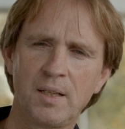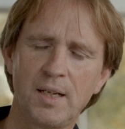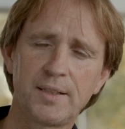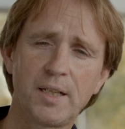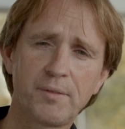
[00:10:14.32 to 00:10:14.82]

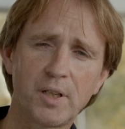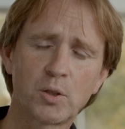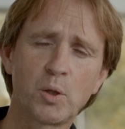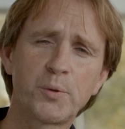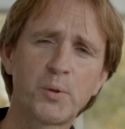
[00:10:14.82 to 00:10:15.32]
And then we are
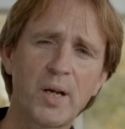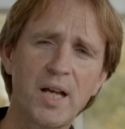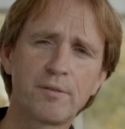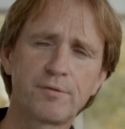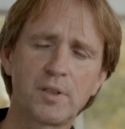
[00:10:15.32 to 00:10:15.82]
going to
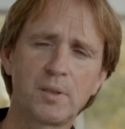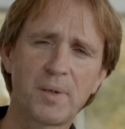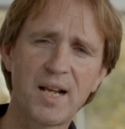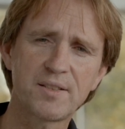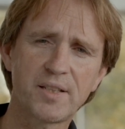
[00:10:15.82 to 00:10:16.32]
have a
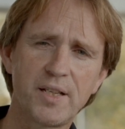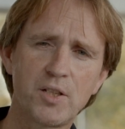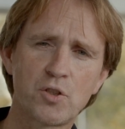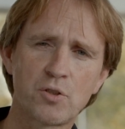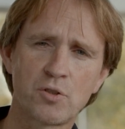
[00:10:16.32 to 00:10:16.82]
brass
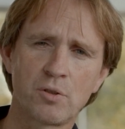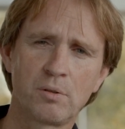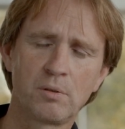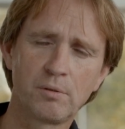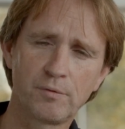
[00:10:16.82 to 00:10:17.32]
cage
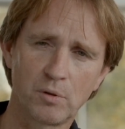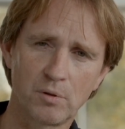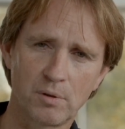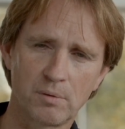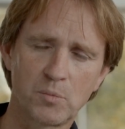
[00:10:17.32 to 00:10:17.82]

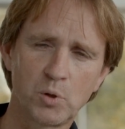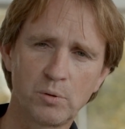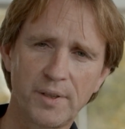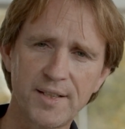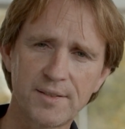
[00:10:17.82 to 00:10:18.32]
for 2
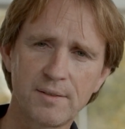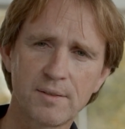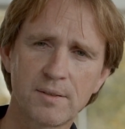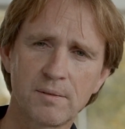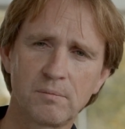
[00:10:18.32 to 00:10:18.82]

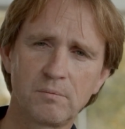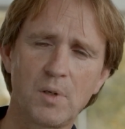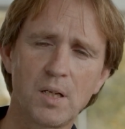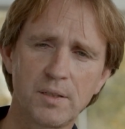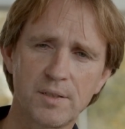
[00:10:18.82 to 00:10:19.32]
reasons.
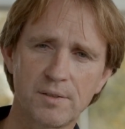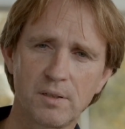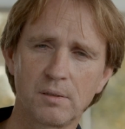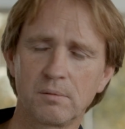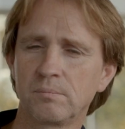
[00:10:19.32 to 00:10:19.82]
One is
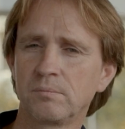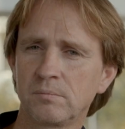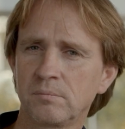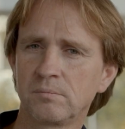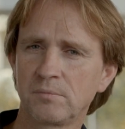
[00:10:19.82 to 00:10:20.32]

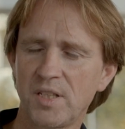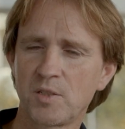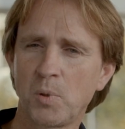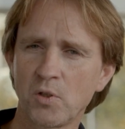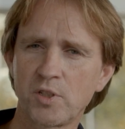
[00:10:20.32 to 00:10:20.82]
it's
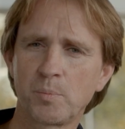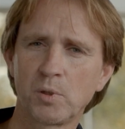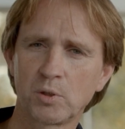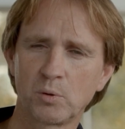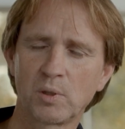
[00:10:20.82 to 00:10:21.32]

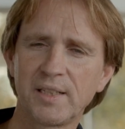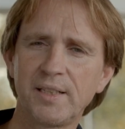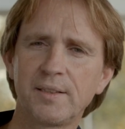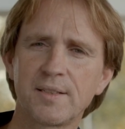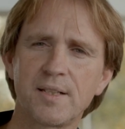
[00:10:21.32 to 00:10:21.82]
possible to
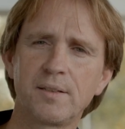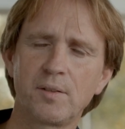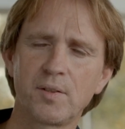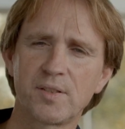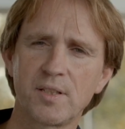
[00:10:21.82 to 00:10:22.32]
clean the
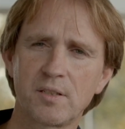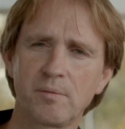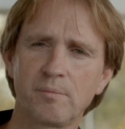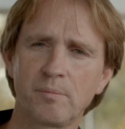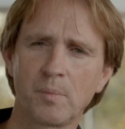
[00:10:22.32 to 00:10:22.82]
centering
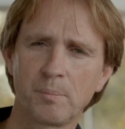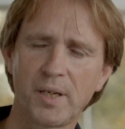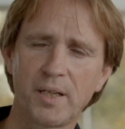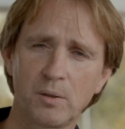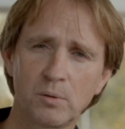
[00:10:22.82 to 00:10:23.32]
system
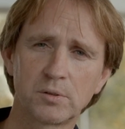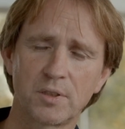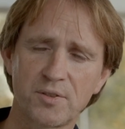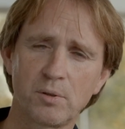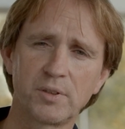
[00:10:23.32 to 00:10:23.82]
by
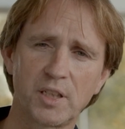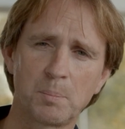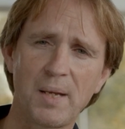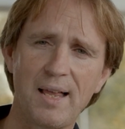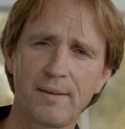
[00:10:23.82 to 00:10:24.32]
ultrasonic
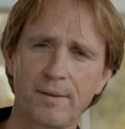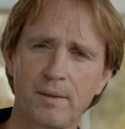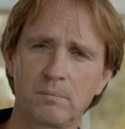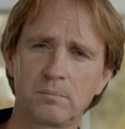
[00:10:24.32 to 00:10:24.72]
bath.